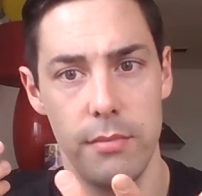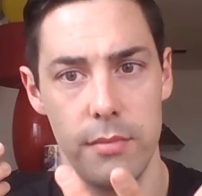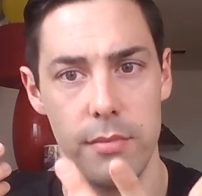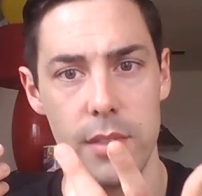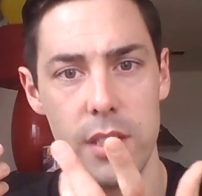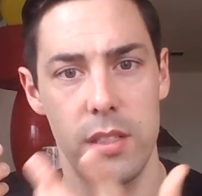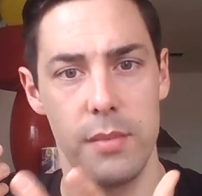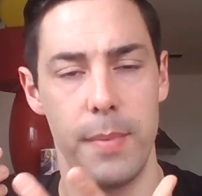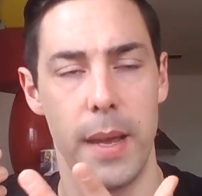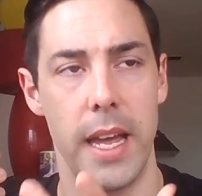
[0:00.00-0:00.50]

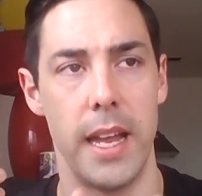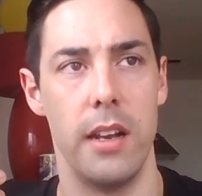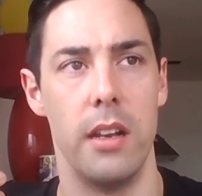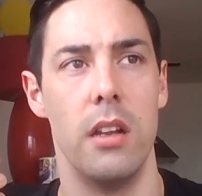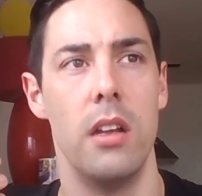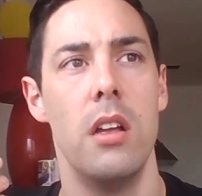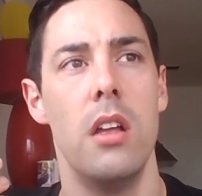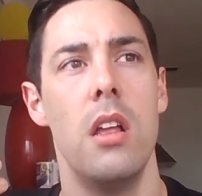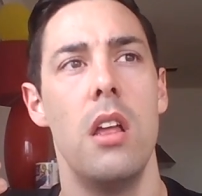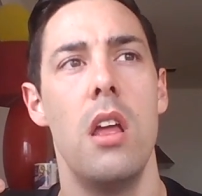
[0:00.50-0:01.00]
spin
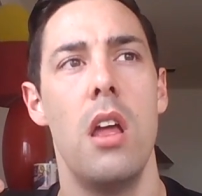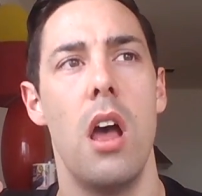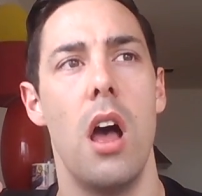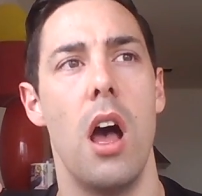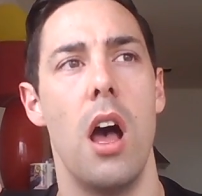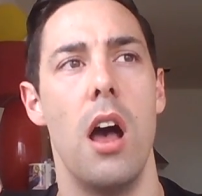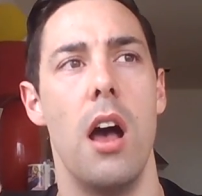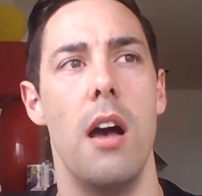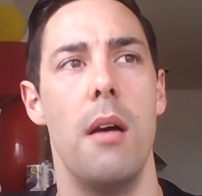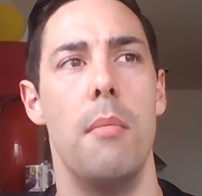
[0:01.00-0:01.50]

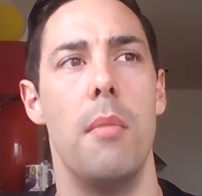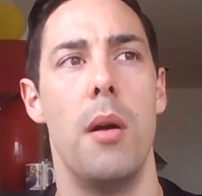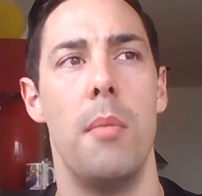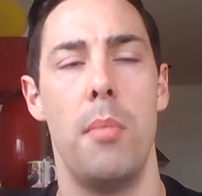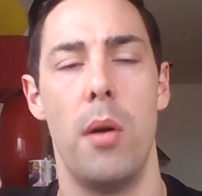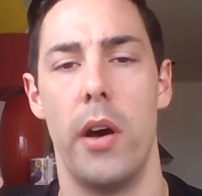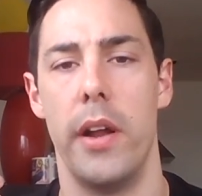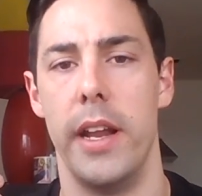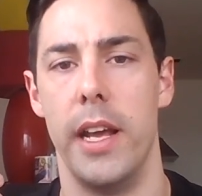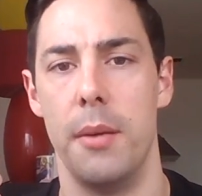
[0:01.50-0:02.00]

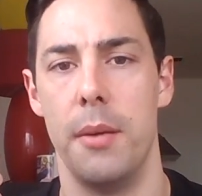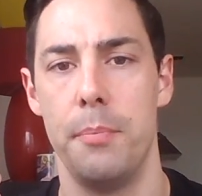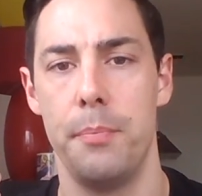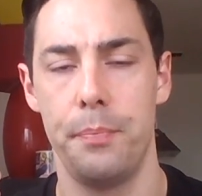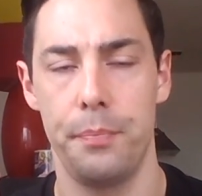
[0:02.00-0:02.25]
upon it.